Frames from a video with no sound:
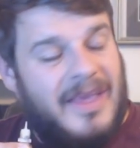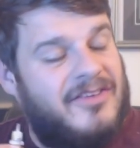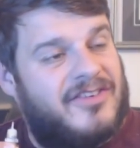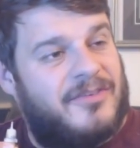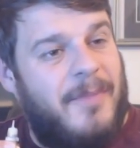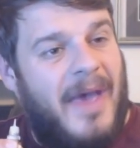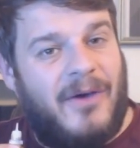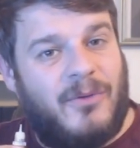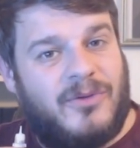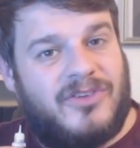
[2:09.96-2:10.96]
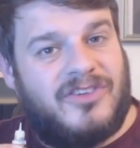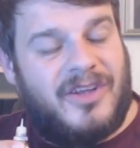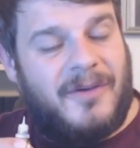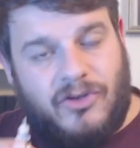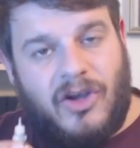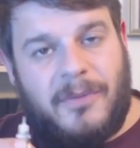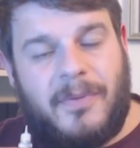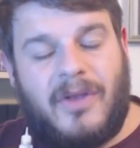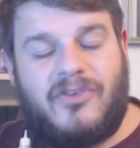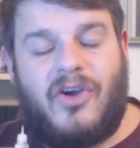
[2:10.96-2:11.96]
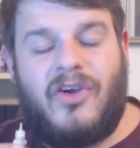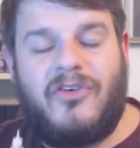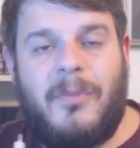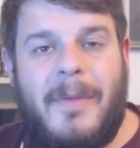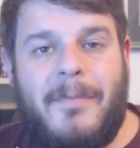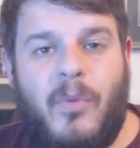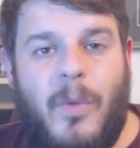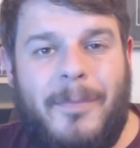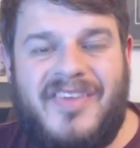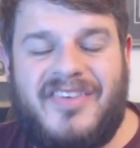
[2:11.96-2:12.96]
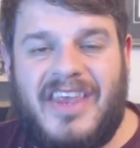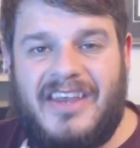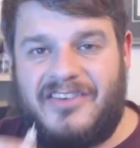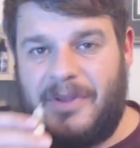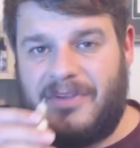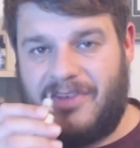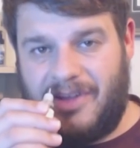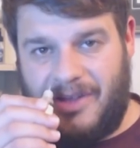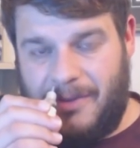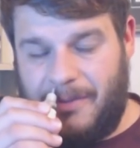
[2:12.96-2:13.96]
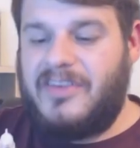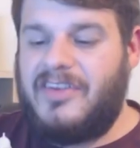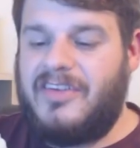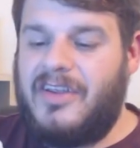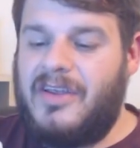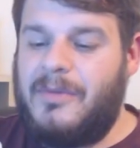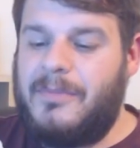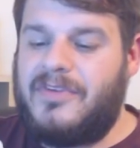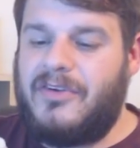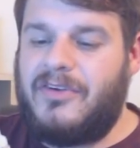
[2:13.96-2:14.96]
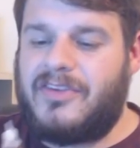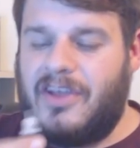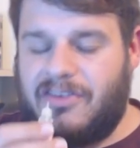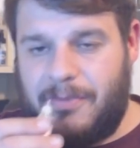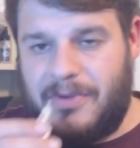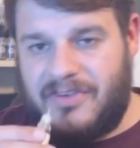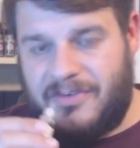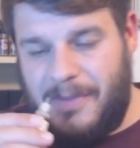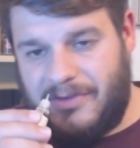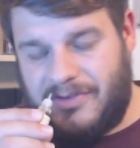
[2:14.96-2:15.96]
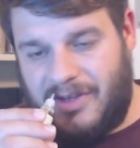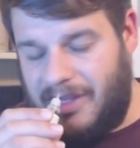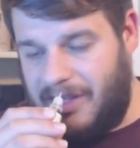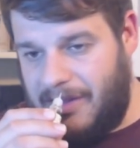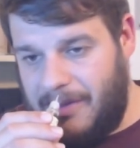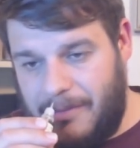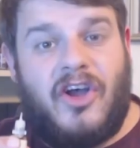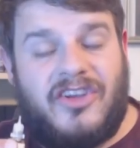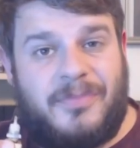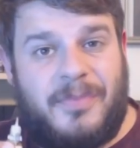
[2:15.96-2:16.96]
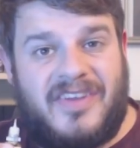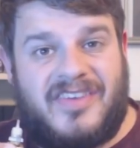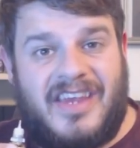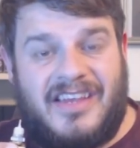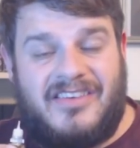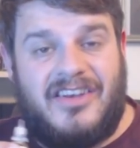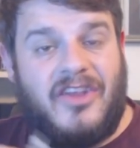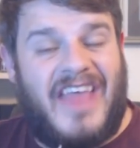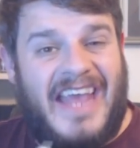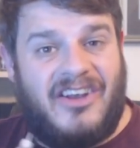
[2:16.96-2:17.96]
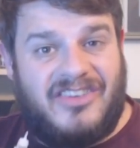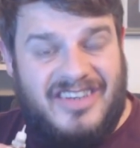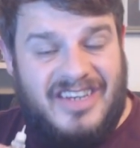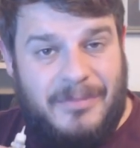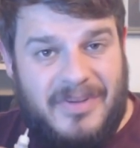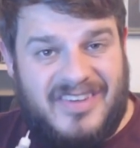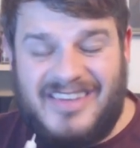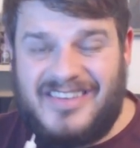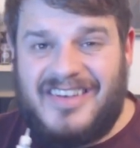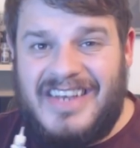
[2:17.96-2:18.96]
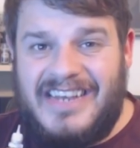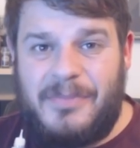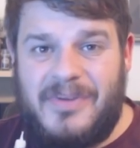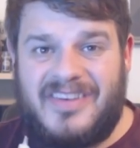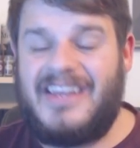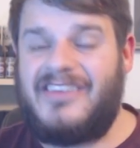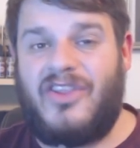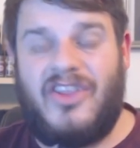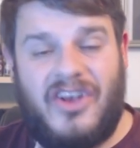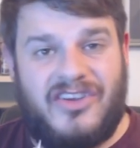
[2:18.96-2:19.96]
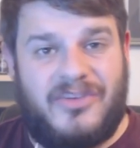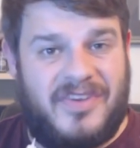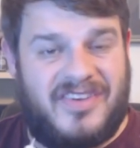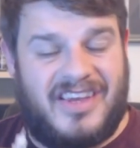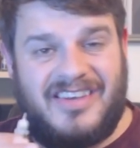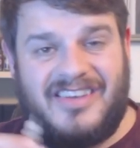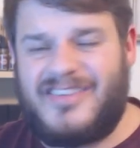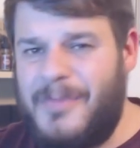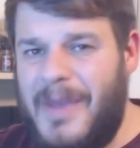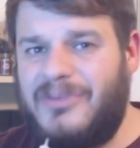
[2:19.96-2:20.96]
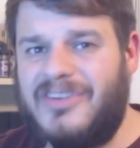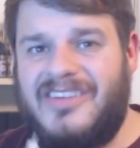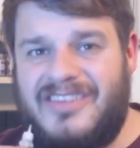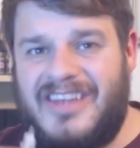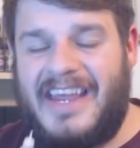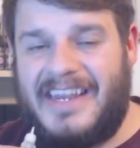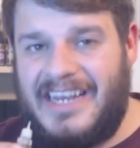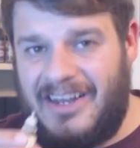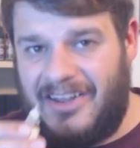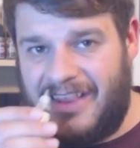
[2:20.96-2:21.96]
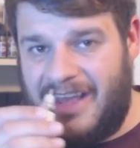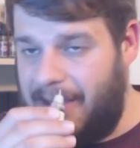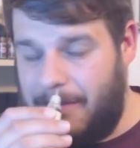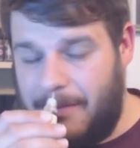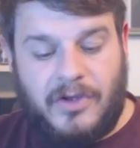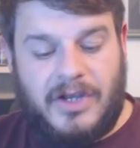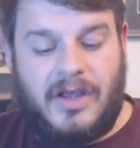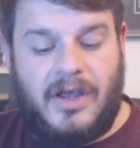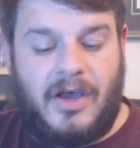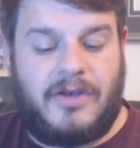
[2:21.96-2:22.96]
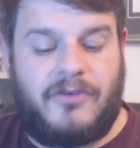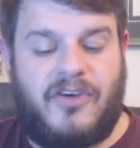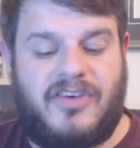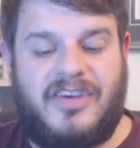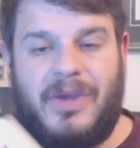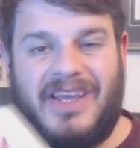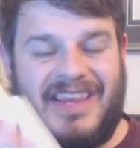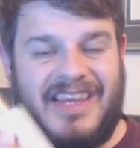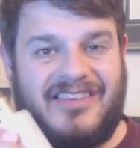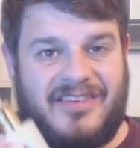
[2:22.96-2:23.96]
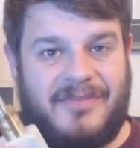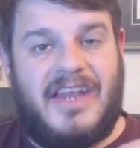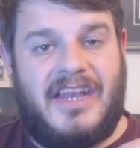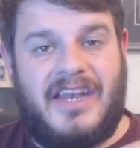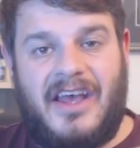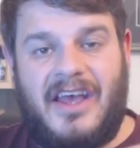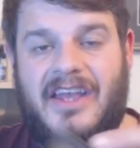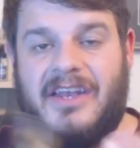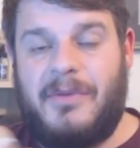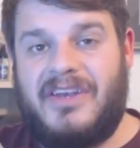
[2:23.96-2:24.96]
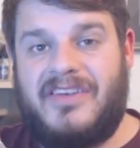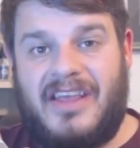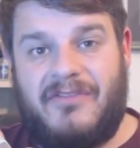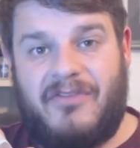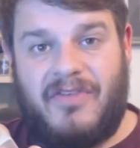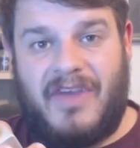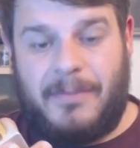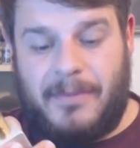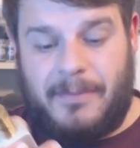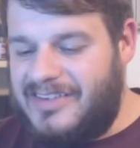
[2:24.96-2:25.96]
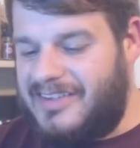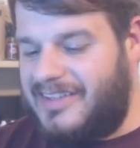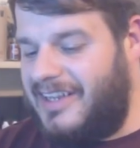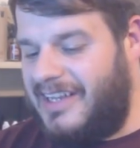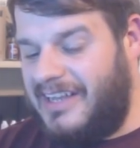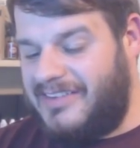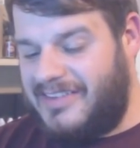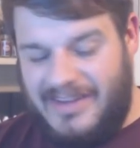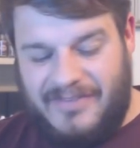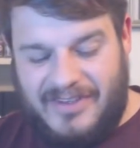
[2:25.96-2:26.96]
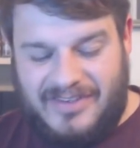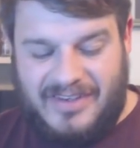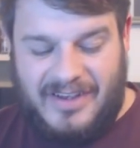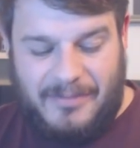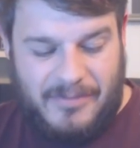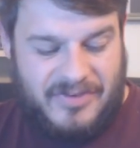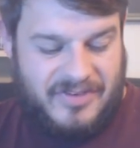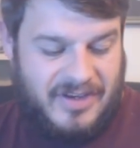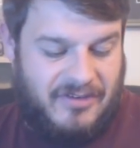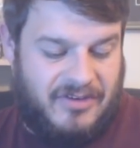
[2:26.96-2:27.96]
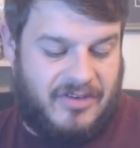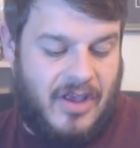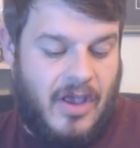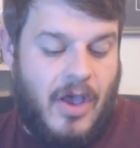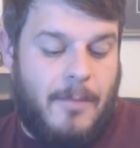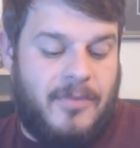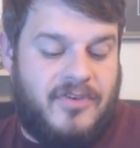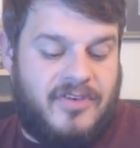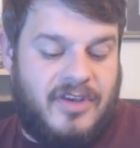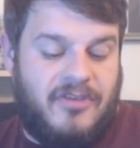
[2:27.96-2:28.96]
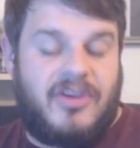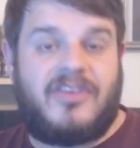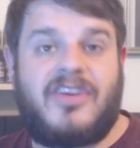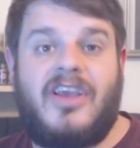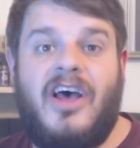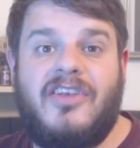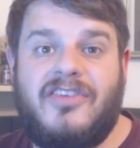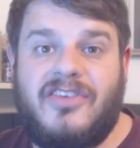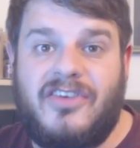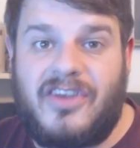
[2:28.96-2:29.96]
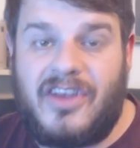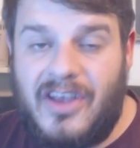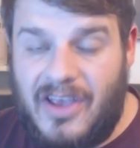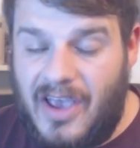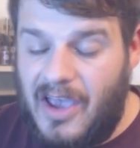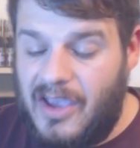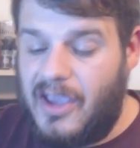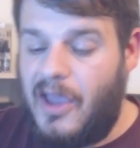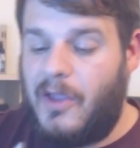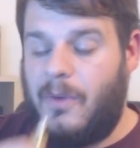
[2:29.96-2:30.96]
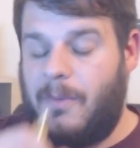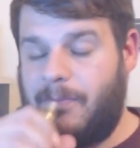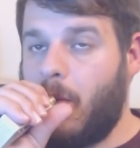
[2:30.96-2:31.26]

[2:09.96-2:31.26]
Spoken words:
It smells, I'm trying to remember what biscuit it smells like. This is a Mysterious Custard, but it smells like the Nice Biscuits. You know the NIC biscuits, the Nice Biscuits, or the Nice Biscuits? It smells exactly like that. So I'm gonna freshly wick this, and then we're gonna take it for a vape. Let's give this Mysterious Custard a go.